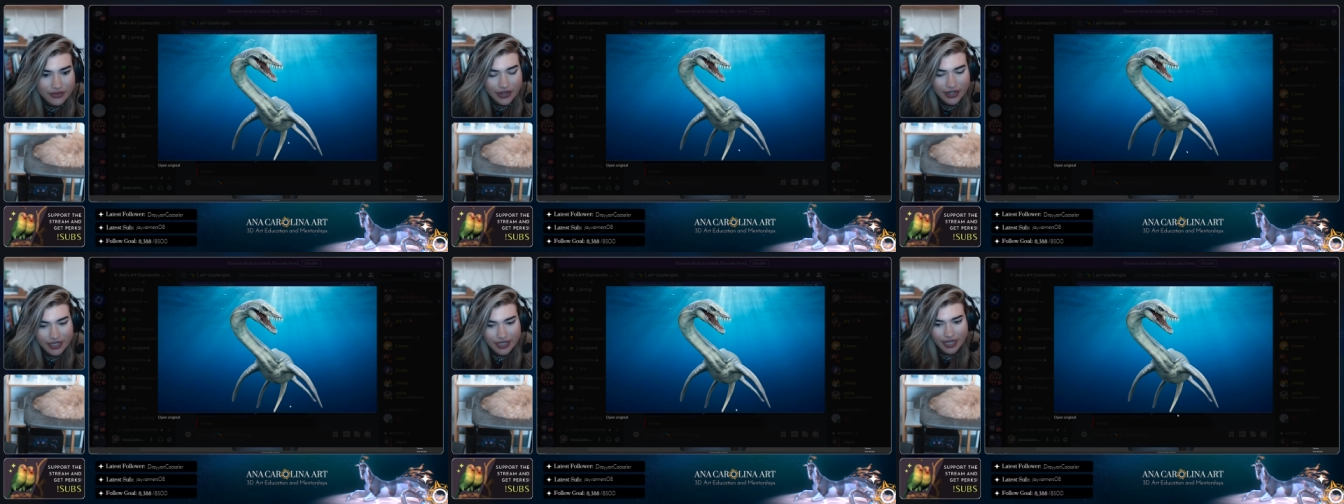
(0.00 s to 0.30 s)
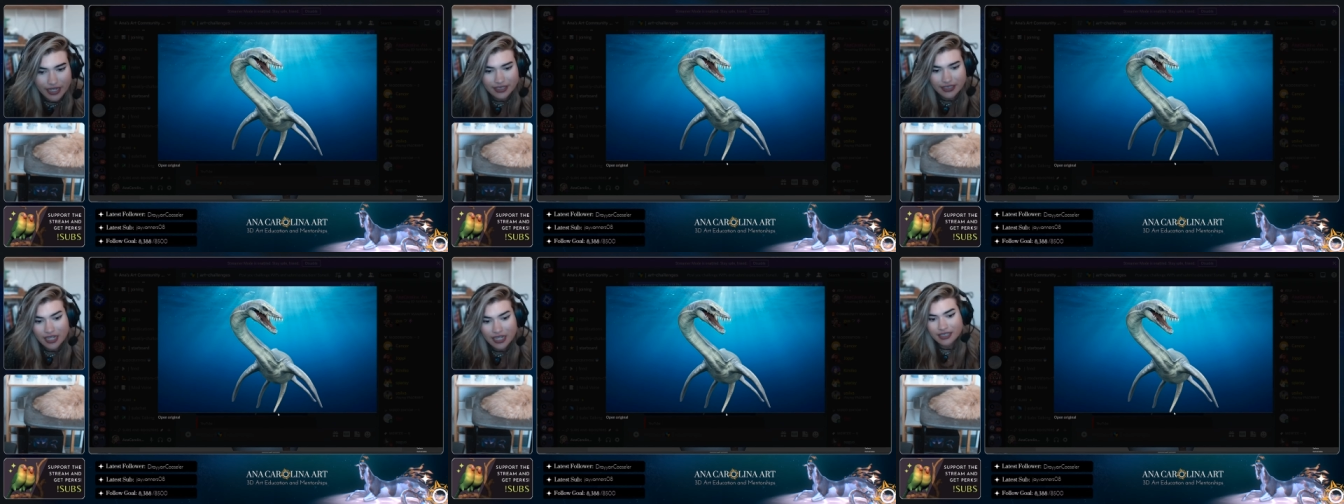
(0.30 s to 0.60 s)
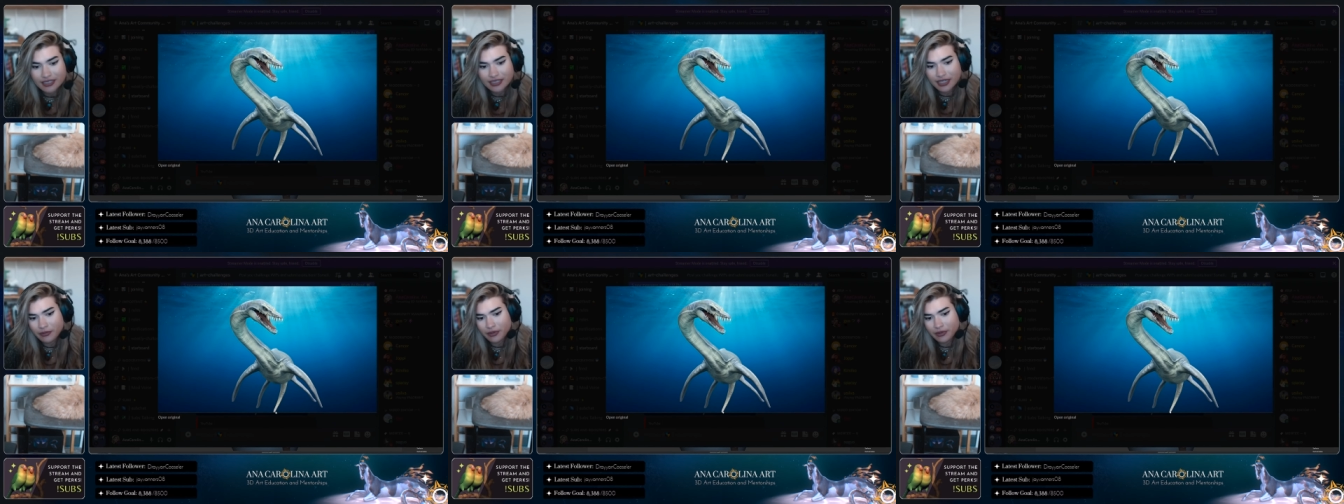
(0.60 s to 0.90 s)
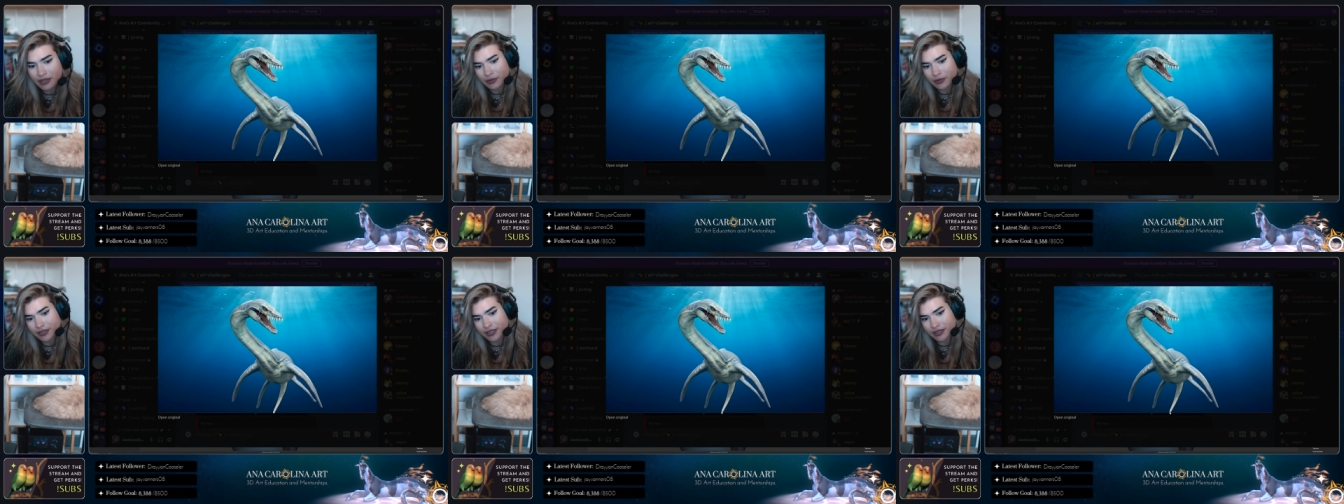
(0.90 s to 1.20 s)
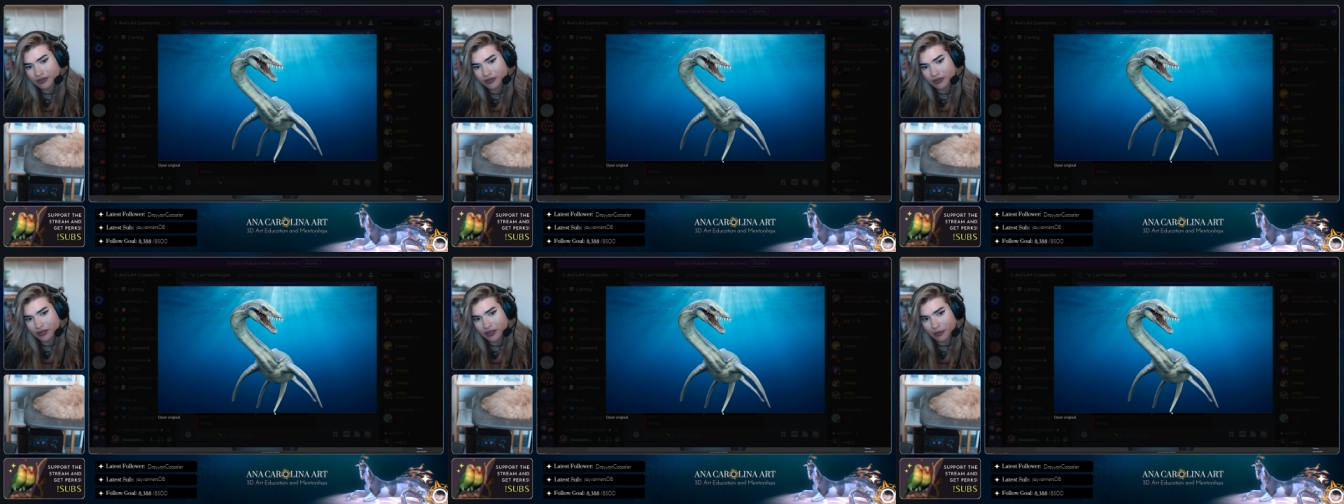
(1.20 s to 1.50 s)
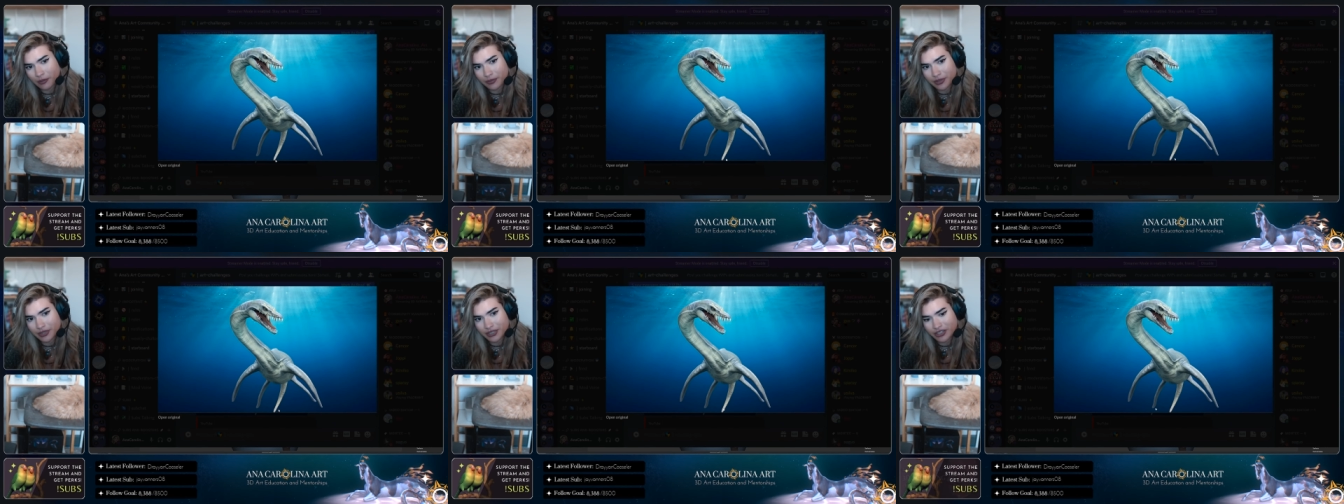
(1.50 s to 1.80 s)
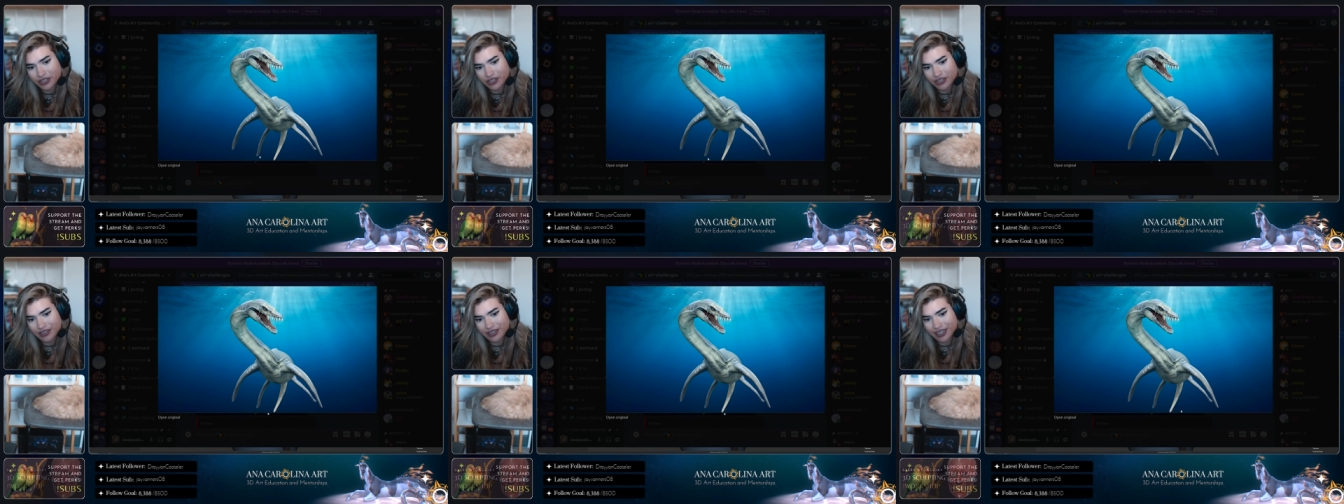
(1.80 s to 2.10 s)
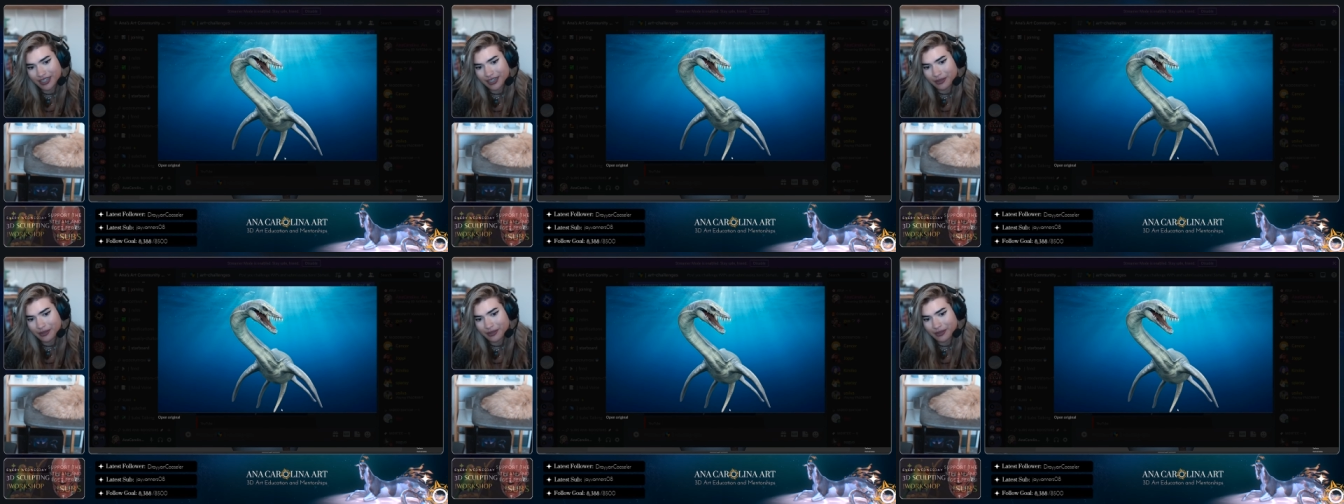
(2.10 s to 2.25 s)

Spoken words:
Very nice. Same thing with the composition.